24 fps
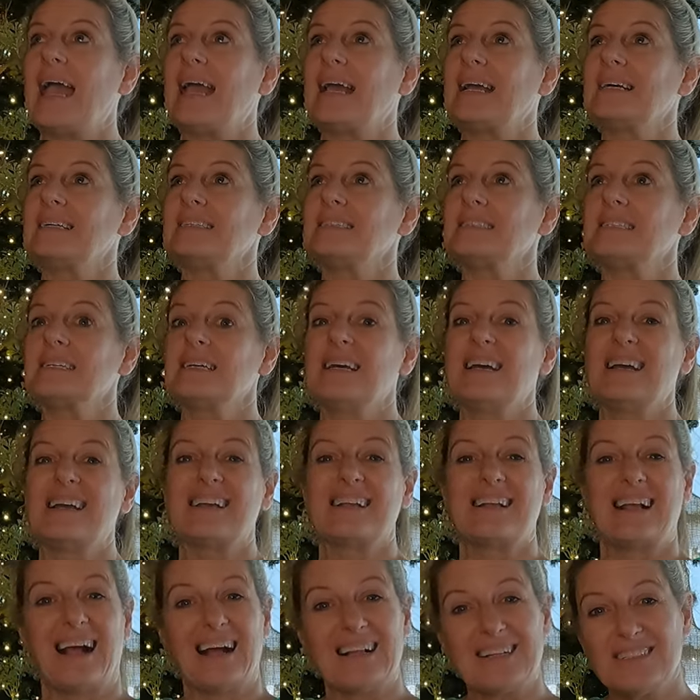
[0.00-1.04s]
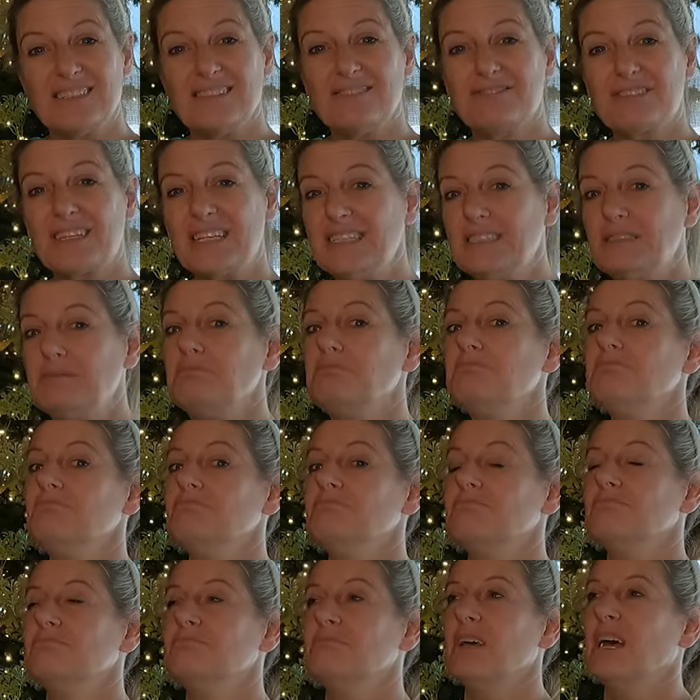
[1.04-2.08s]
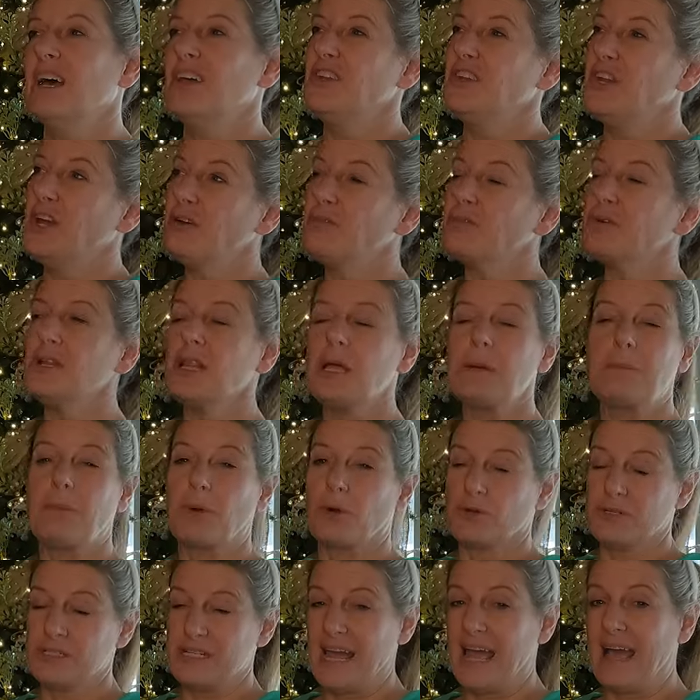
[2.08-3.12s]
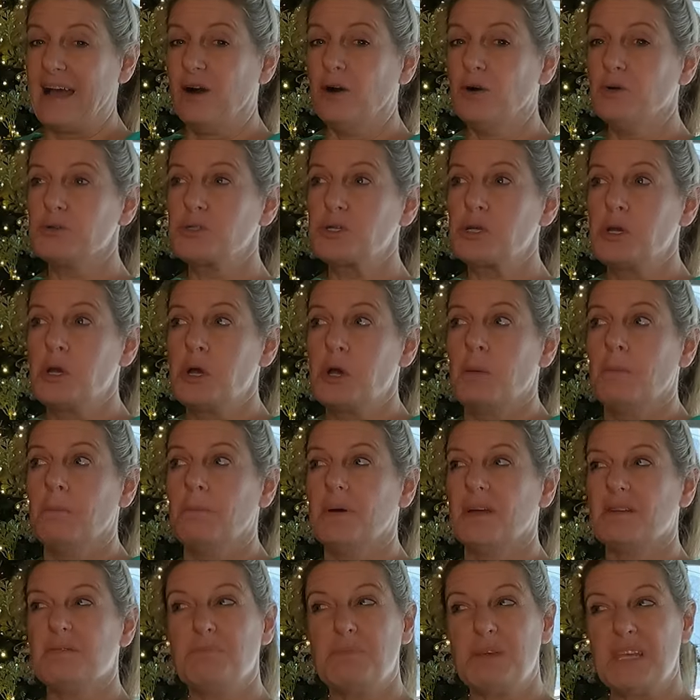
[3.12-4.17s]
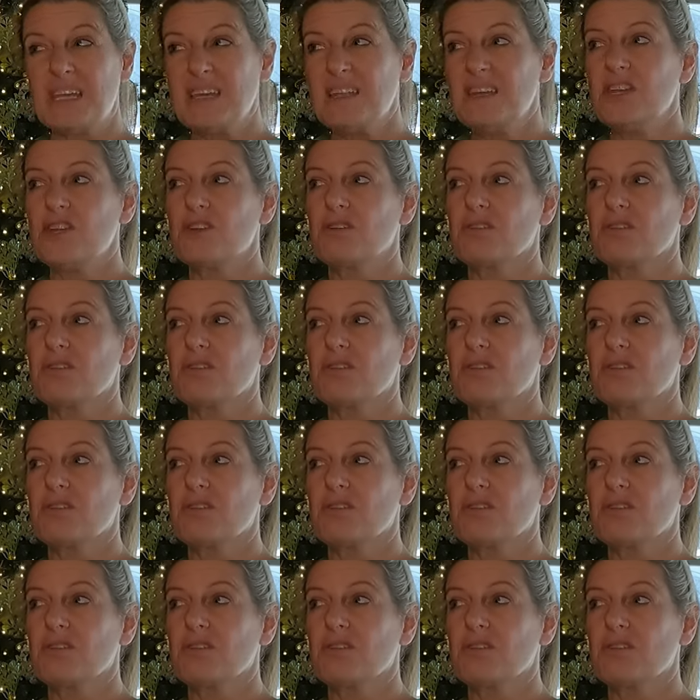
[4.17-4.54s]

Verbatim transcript: and kind of getting, not really burned out, but being